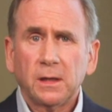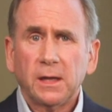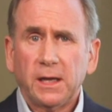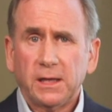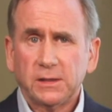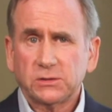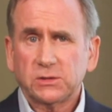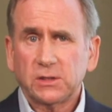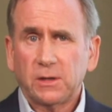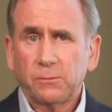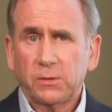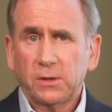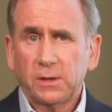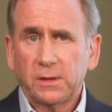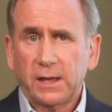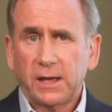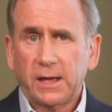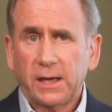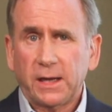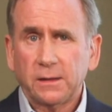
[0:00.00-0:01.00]
is
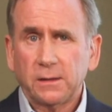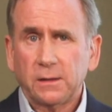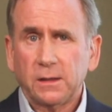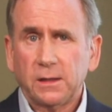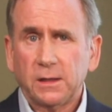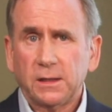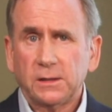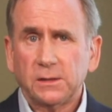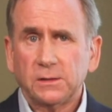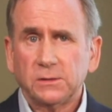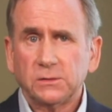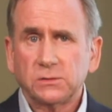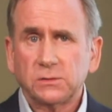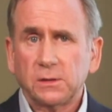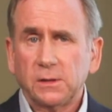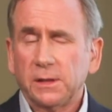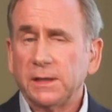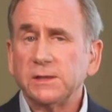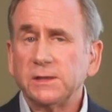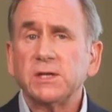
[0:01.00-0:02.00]
something that
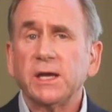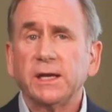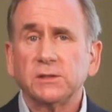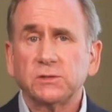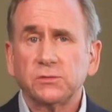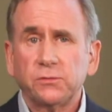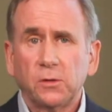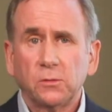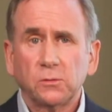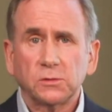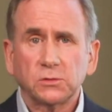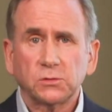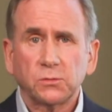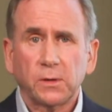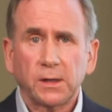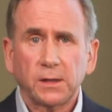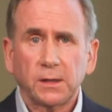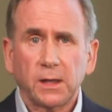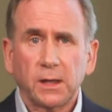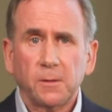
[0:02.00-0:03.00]
is an intense focus
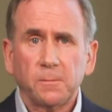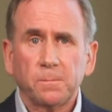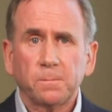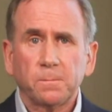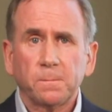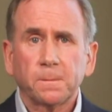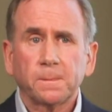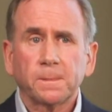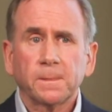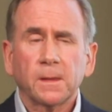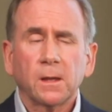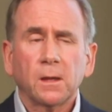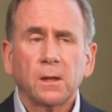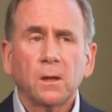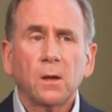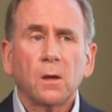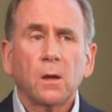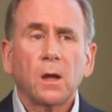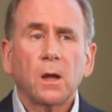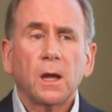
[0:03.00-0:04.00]
right now.
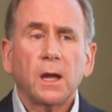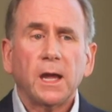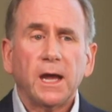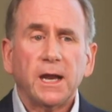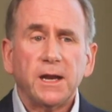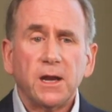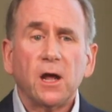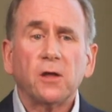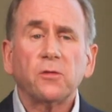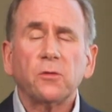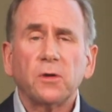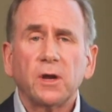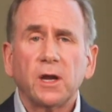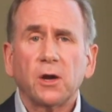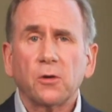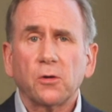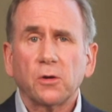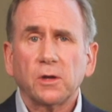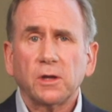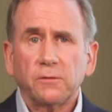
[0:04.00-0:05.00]
Another
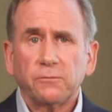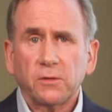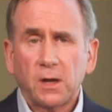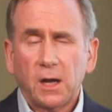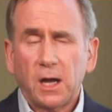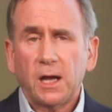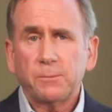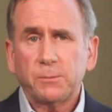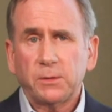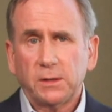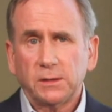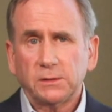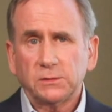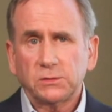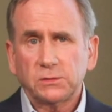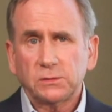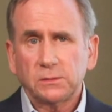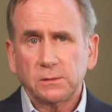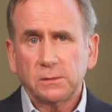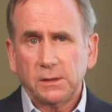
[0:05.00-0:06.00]
area of
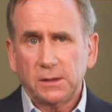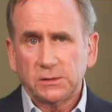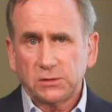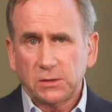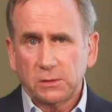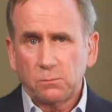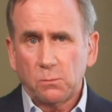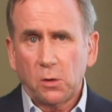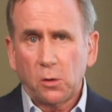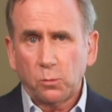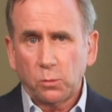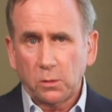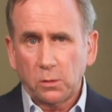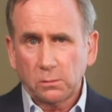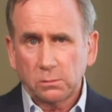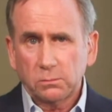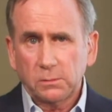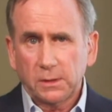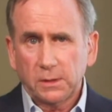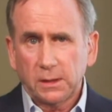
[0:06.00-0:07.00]
competence is in
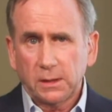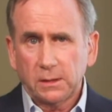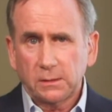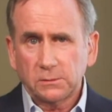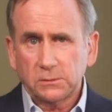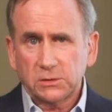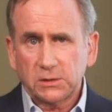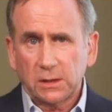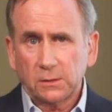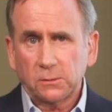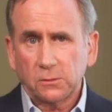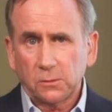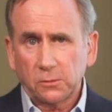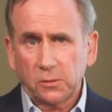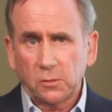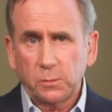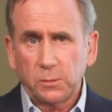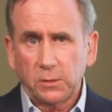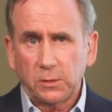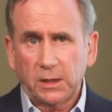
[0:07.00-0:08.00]
mobile, in cellular
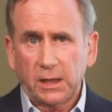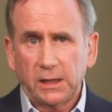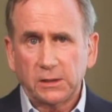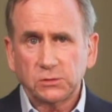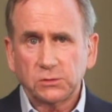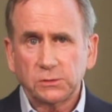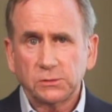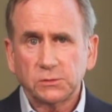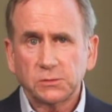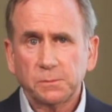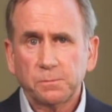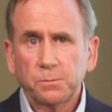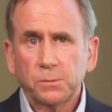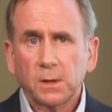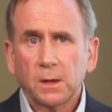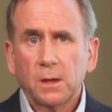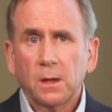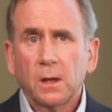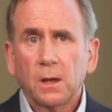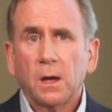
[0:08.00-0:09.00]
communications.
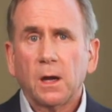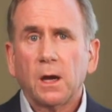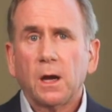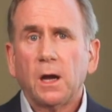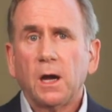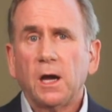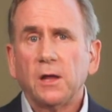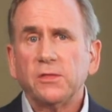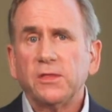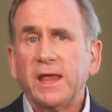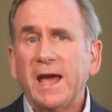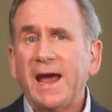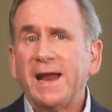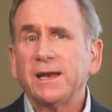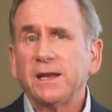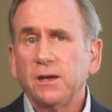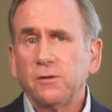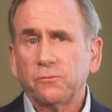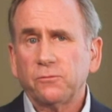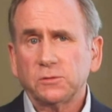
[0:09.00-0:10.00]

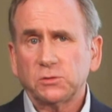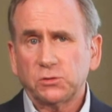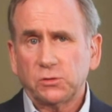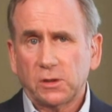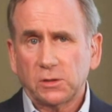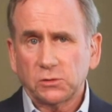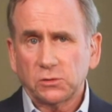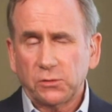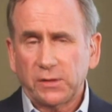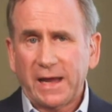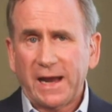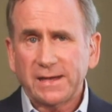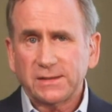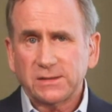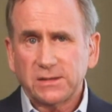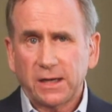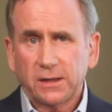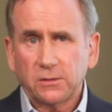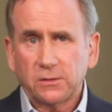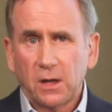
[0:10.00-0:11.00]
That infrastructure,
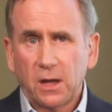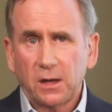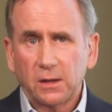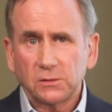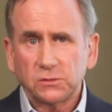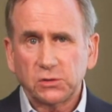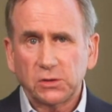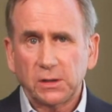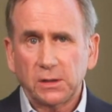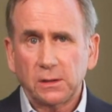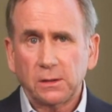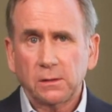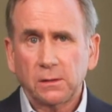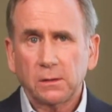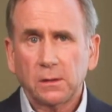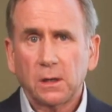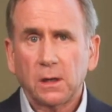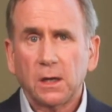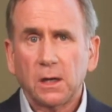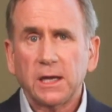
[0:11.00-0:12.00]
that technology
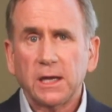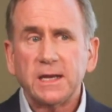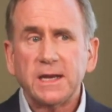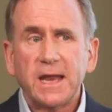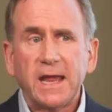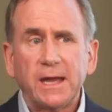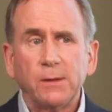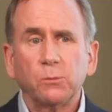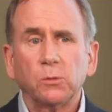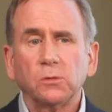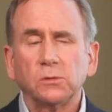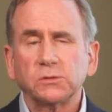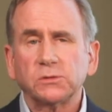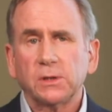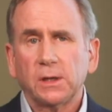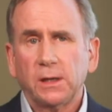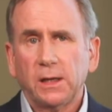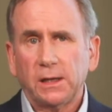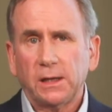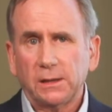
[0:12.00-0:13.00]

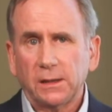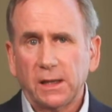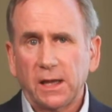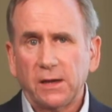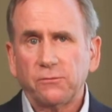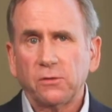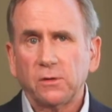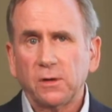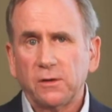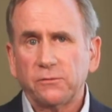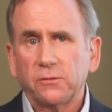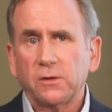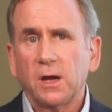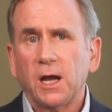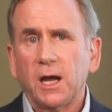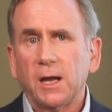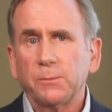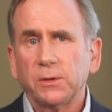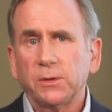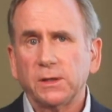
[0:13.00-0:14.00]
enables a level of
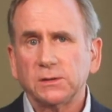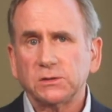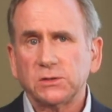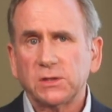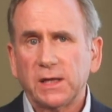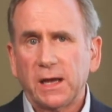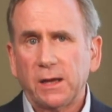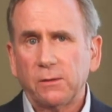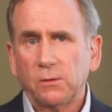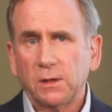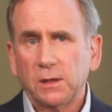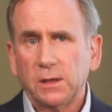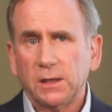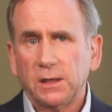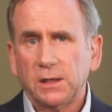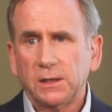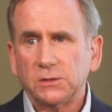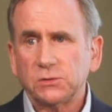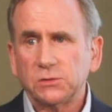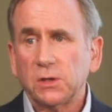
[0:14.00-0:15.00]
competence that
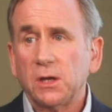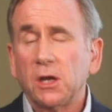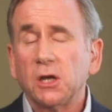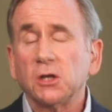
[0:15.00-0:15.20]
is